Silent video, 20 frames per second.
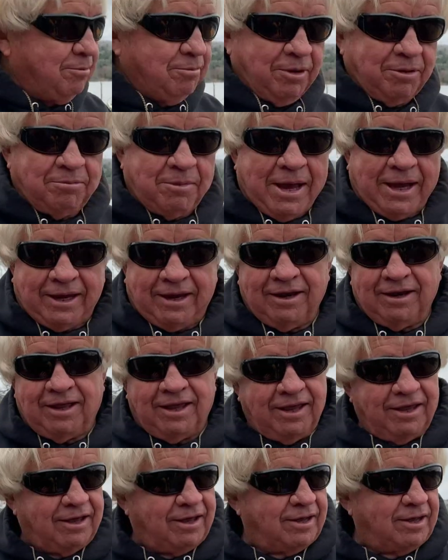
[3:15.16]
But back in
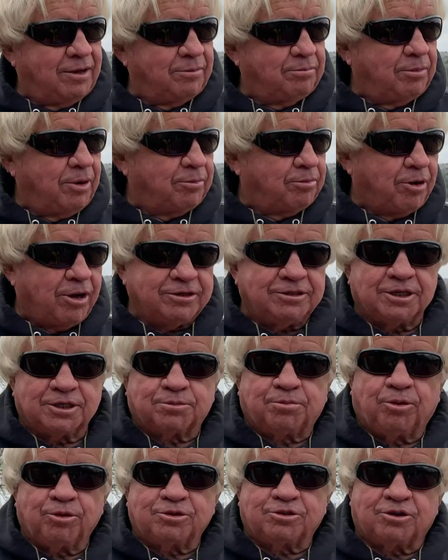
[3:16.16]
a, uh, a, a project
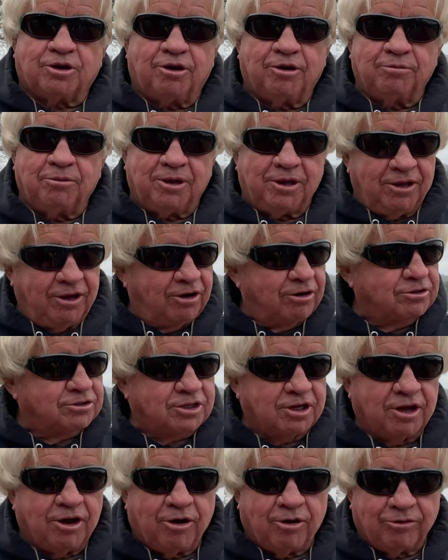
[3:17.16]
sports tournament years
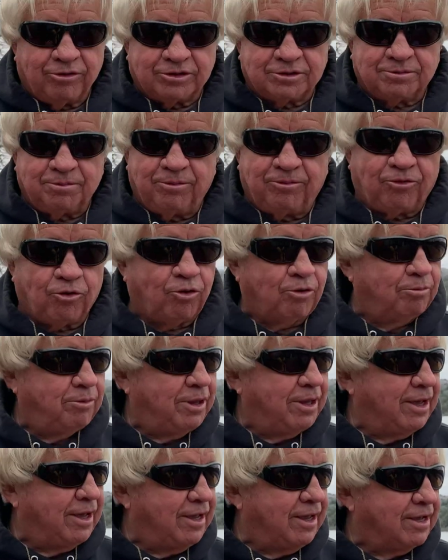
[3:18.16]
ago, this was before
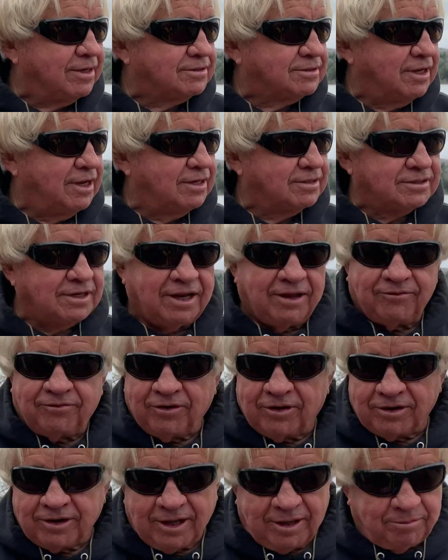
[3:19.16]
BASS and
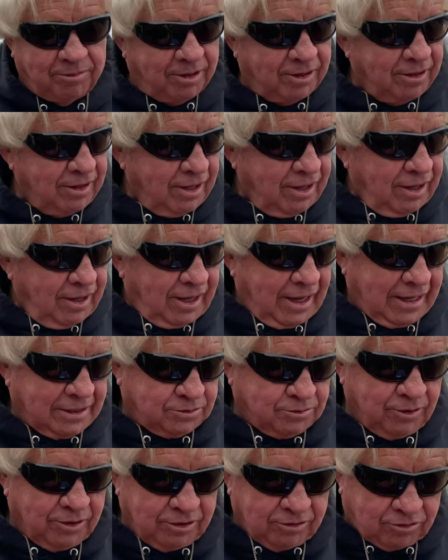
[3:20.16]
FLW,
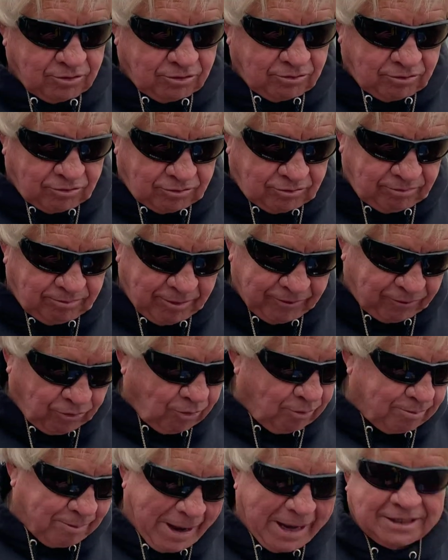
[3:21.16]
that's when,
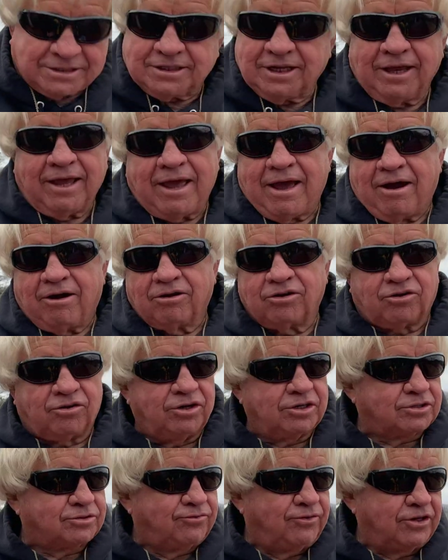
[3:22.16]
before Bass'n Gal and
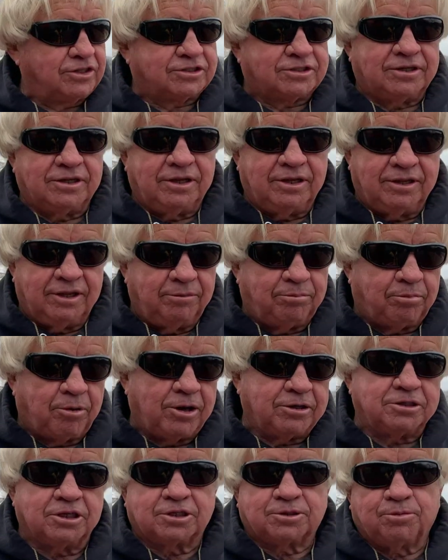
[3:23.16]
Chris fished the, the
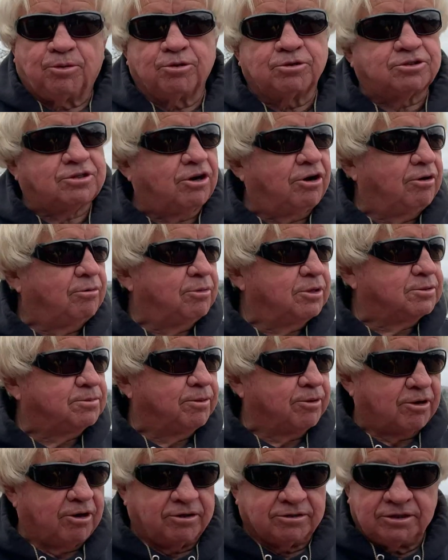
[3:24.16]
project sports tournaments
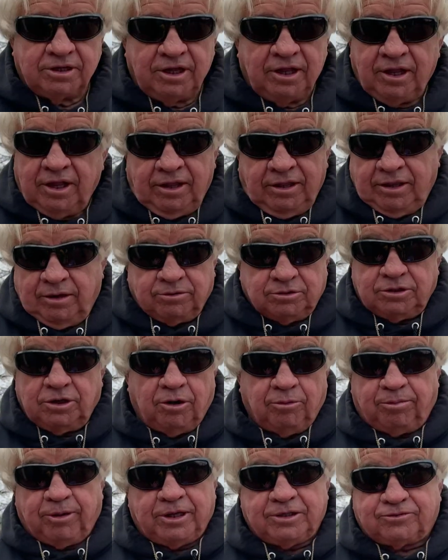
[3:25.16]
because there was
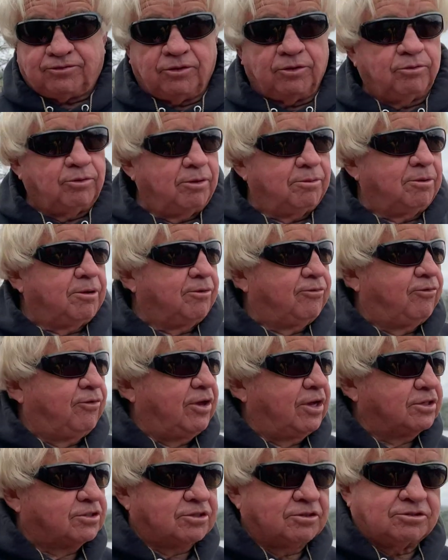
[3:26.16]
no place for the women to
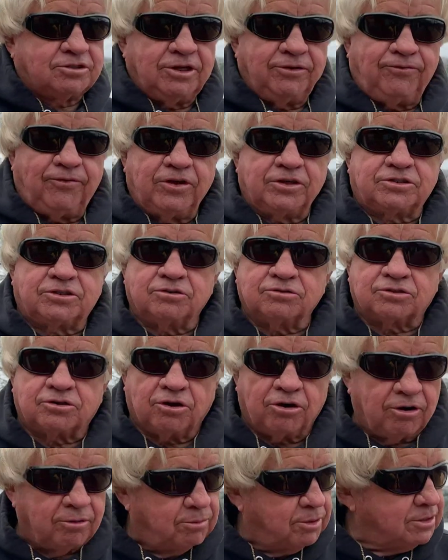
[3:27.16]
fish. So she fished those
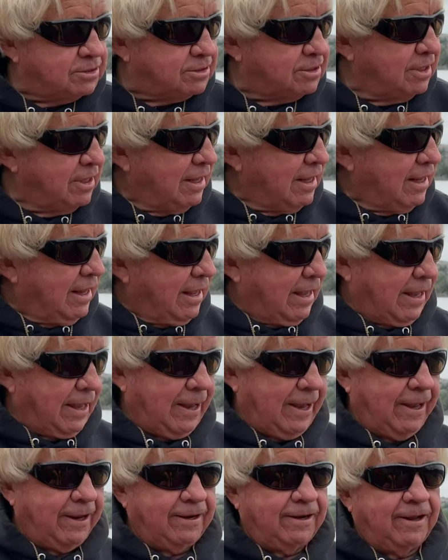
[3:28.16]
tournaments.
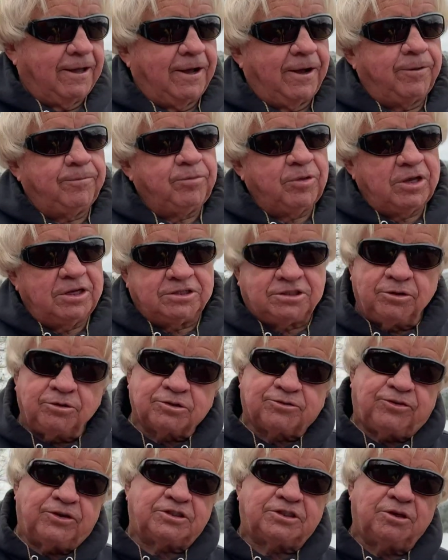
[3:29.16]
And, uh, and she
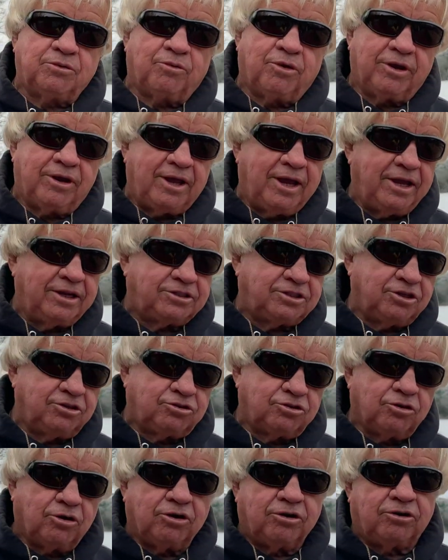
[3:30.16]
was fishing one day and she
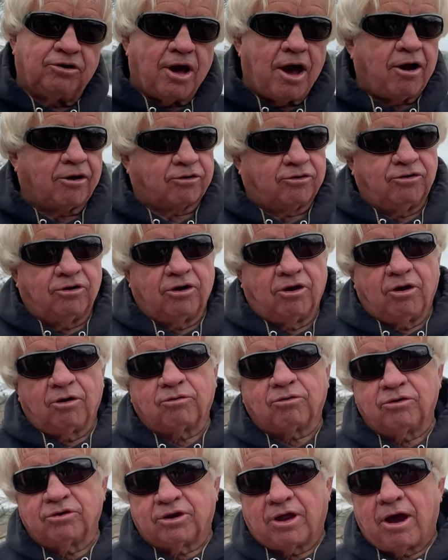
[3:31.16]
drew a doctor, a
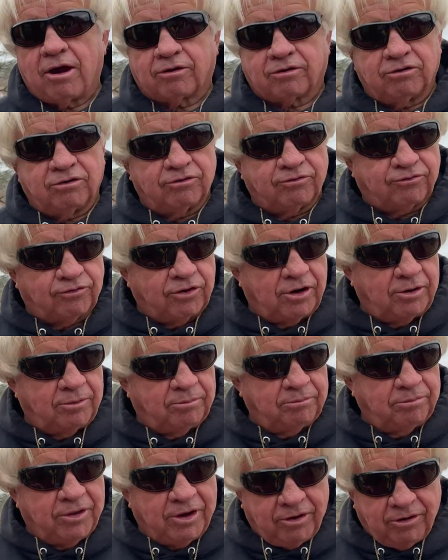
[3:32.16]
local doctor
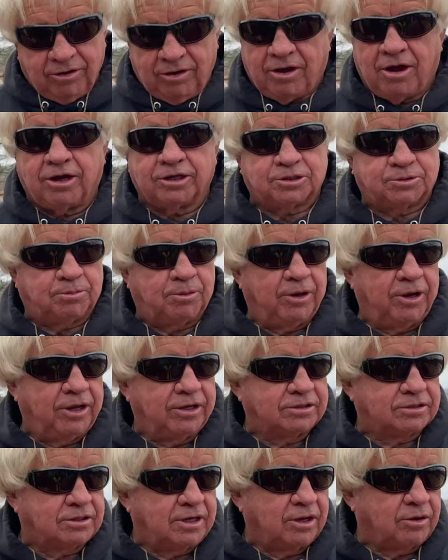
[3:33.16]
from there in Hot
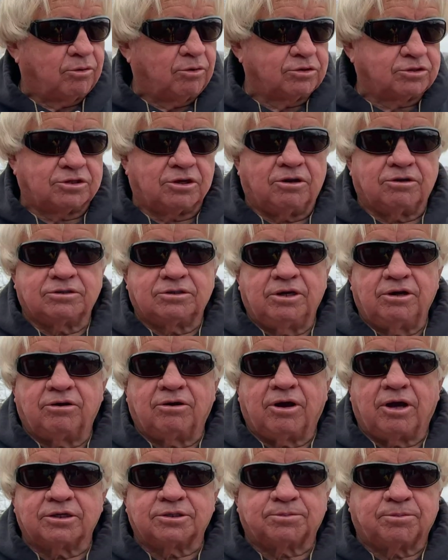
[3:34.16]
Springs, Lake Ouachita's
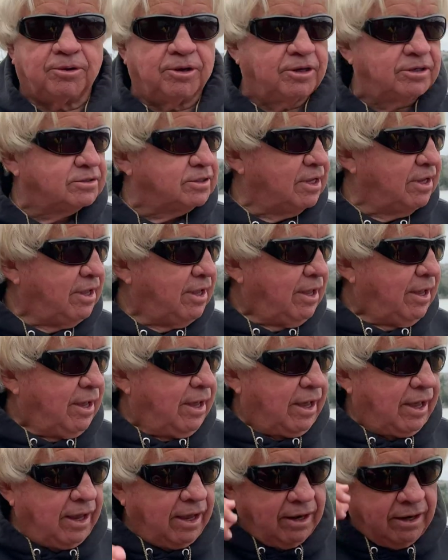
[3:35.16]
near Hot Springs.
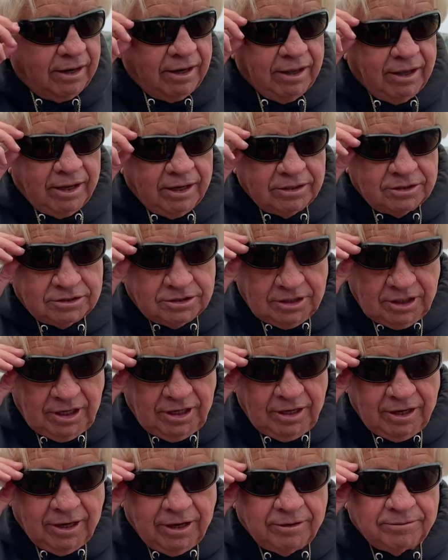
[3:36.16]
And uh,
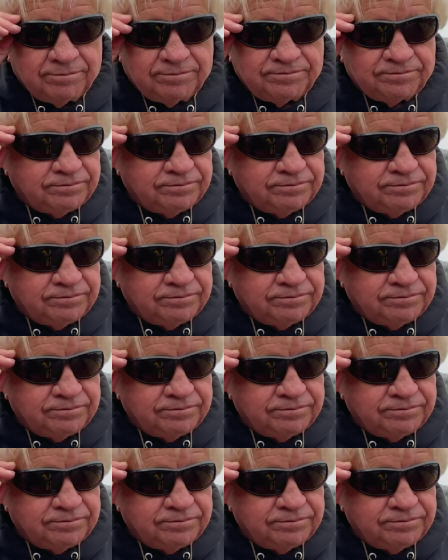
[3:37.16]
she, uh,